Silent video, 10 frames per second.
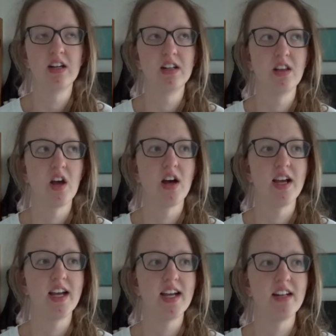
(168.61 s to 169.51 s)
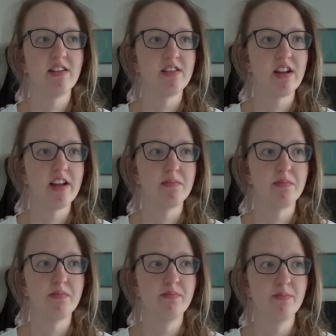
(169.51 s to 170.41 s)
a lot and
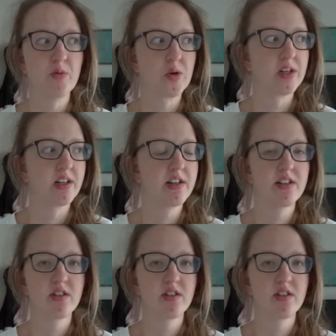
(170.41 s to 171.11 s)
am more